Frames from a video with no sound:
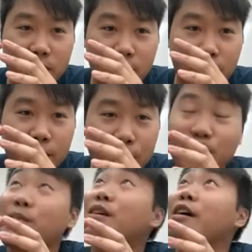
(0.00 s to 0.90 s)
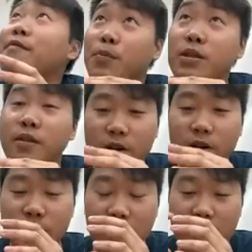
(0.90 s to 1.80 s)
the if you put the
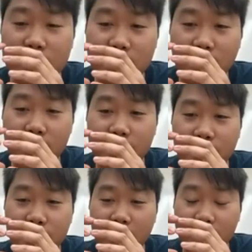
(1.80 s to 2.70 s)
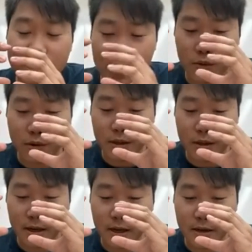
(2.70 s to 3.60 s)
function inside of the
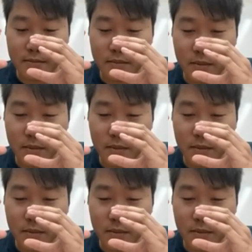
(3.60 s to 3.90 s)
actual uh,